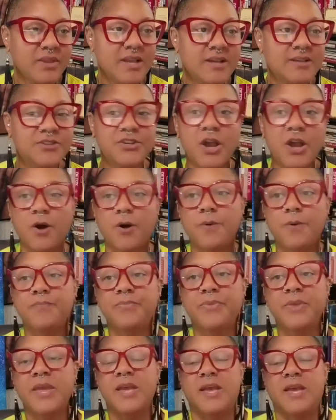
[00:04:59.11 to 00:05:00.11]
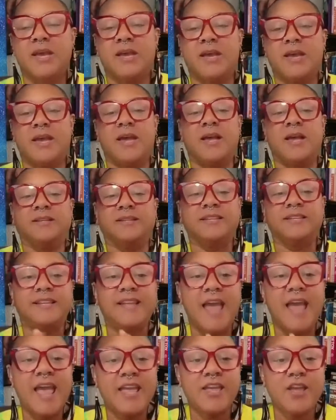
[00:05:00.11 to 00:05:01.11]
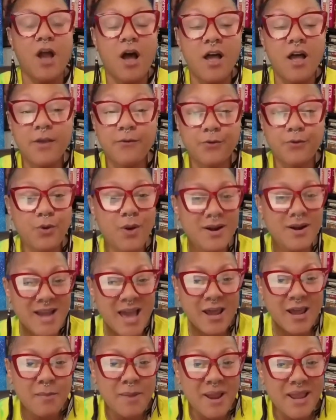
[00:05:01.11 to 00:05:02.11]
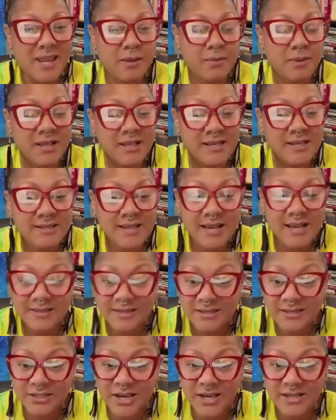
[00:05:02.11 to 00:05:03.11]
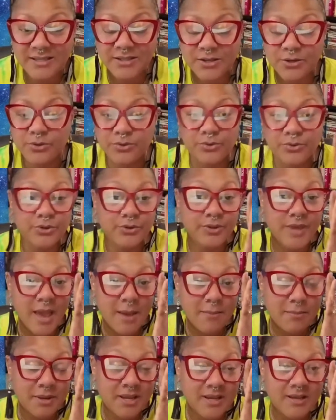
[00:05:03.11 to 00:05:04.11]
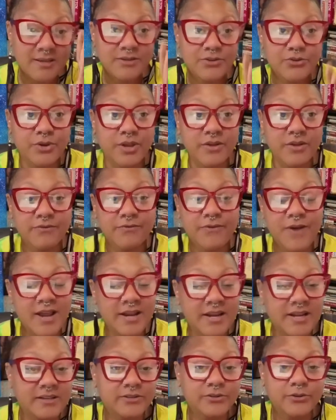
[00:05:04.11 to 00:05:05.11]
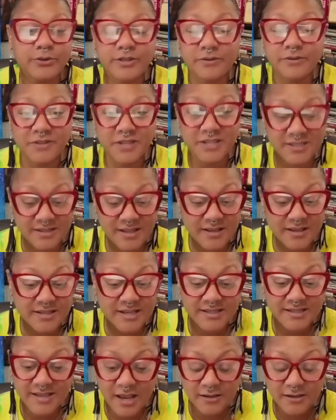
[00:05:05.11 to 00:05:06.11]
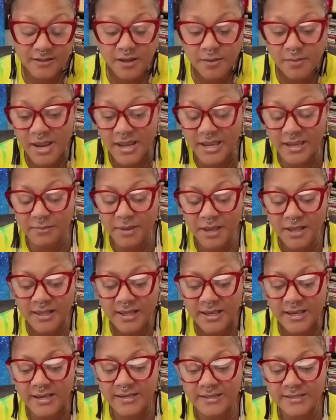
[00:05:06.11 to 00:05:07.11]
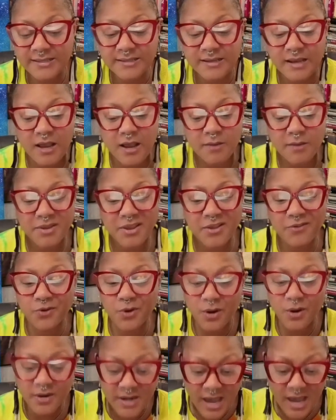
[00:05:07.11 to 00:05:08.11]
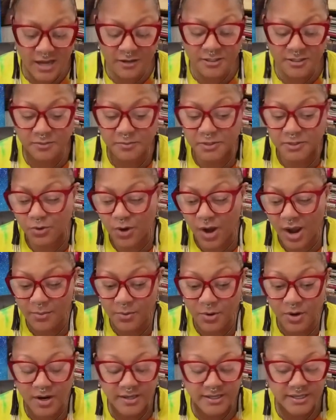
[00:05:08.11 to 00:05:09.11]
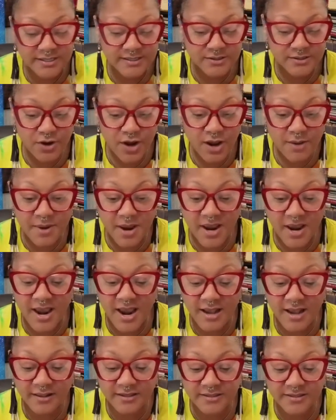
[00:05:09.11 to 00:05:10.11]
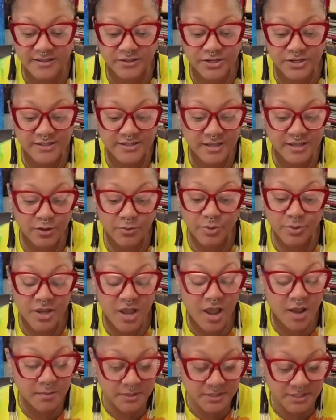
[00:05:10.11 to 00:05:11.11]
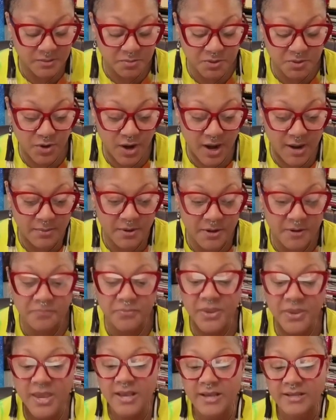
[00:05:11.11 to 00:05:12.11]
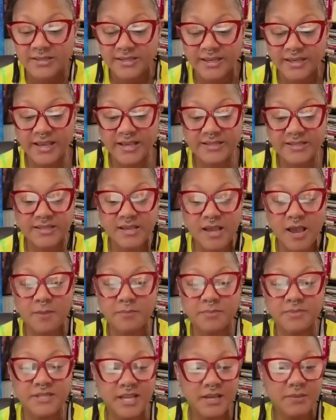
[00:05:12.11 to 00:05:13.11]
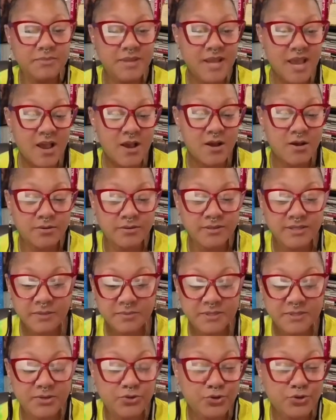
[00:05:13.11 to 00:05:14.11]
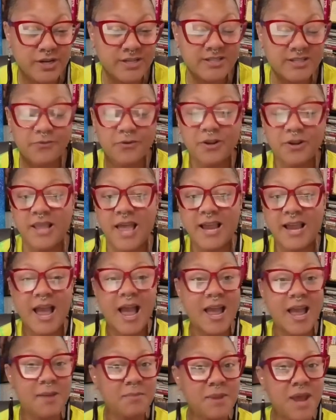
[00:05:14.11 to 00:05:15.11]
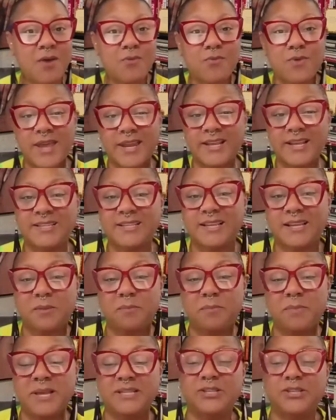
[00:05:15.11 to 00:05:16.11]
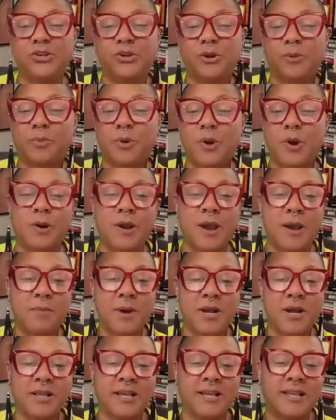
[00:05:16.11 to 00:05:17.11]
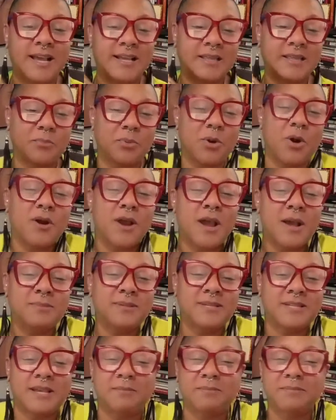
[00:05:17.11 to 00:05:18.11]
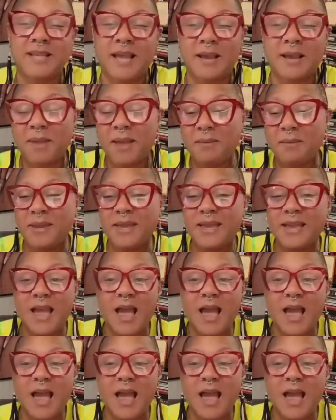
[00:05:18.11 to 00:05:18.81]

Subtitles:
So today, y'all, if you are not on my email list, I suggest you do that because you can find exclusive discounts on my email list. If you are not a subscriber on Instagram, I highly suggest that you become a subscriber to get some deep down tips and tricks. If you're like, I am not ready to commit to your program, Marla, like the program seems like maybe